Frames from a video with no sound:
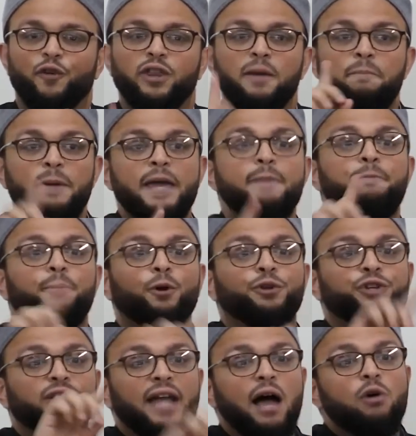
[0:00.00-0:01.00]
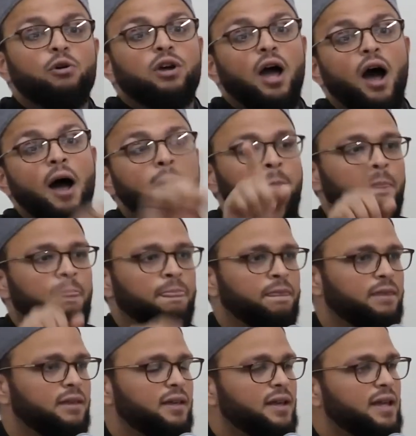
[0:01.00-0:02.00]
for the people to now
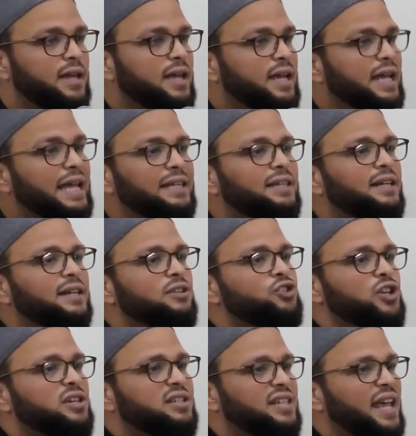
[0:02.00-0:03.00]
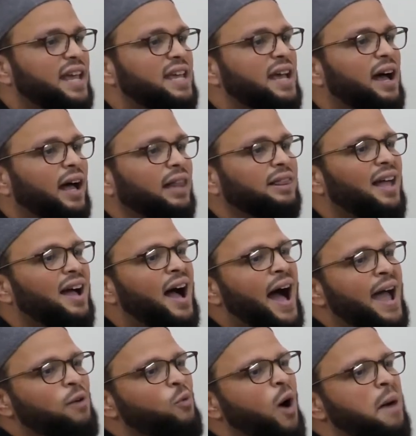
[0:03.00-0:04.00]
come. He didn't just say, Ya
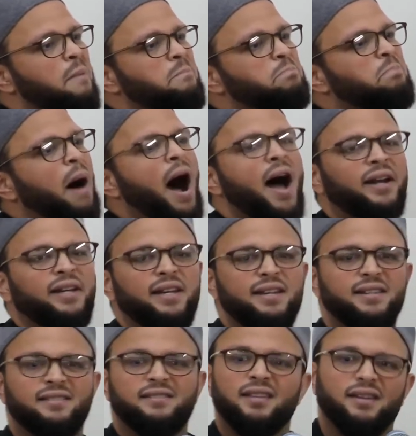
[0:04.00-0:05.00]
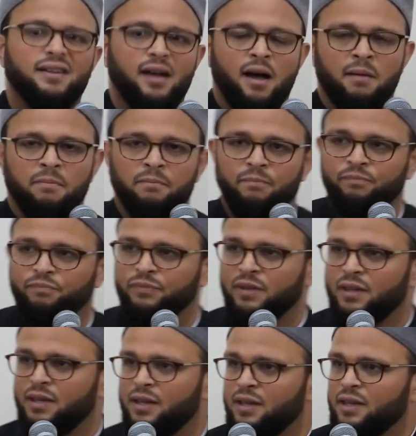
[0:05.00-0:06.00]
Allah, I want bodies to come.
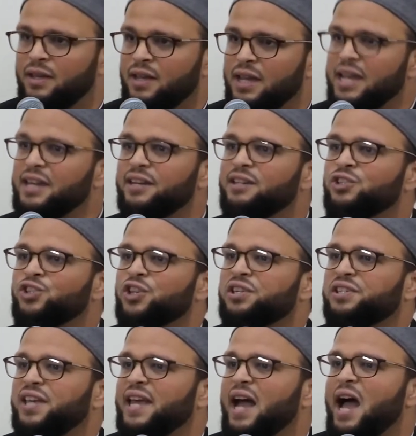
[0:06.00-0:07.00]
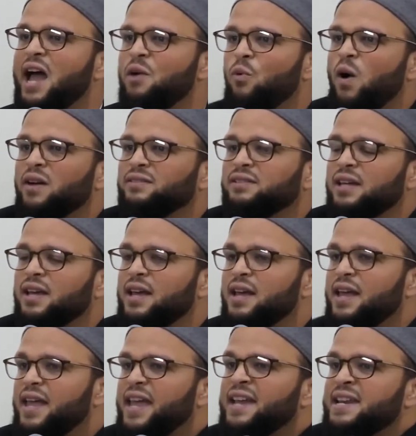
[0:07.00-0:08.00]
He didn't just say, I want
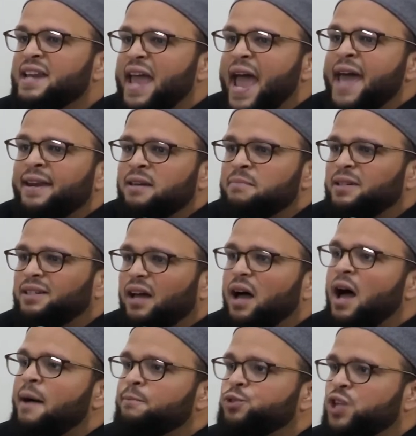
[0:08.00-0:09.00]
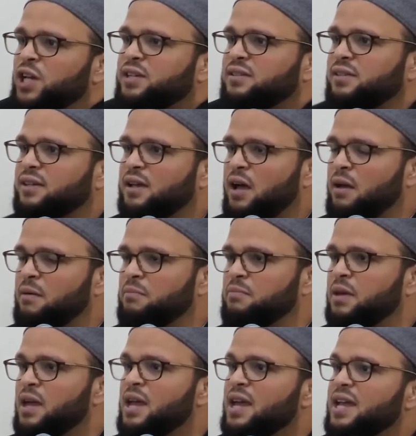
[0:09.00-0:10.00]
inanimate objects to
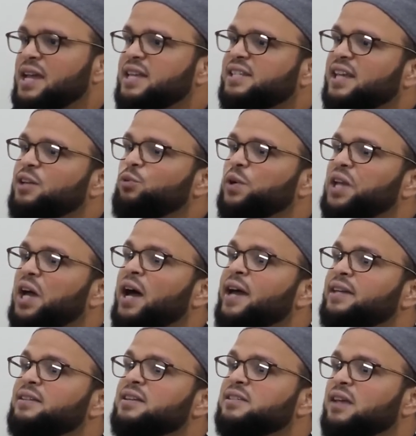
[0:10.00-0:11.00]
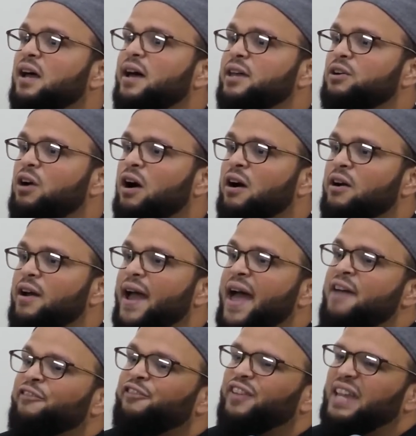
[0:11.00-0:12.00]
come. He said, What I desire are
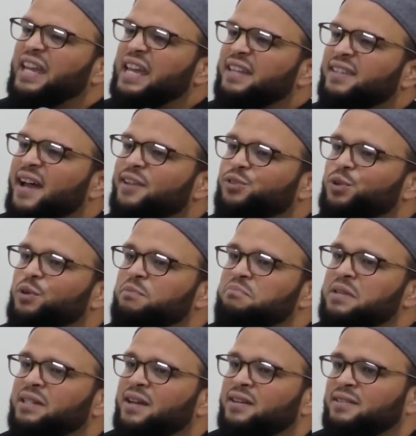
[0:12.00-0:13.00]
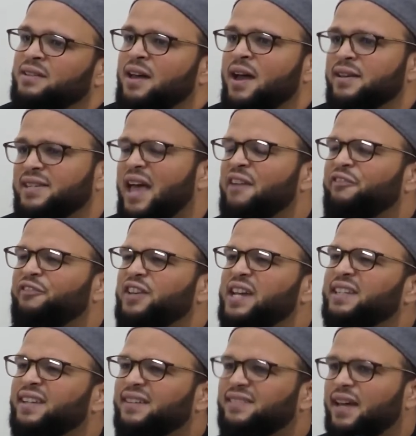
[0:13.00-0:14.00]
afidatun minan nas,
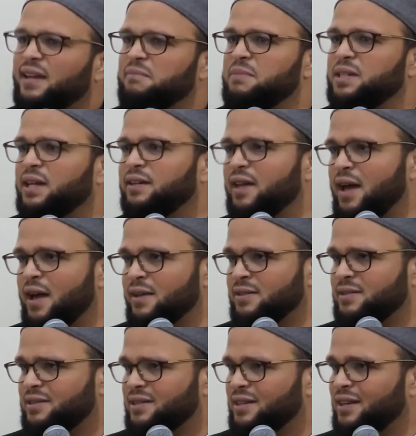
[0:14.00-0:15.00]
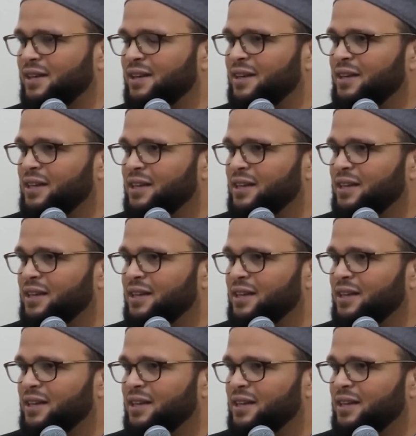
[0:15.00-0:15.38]
afidatan minan nas.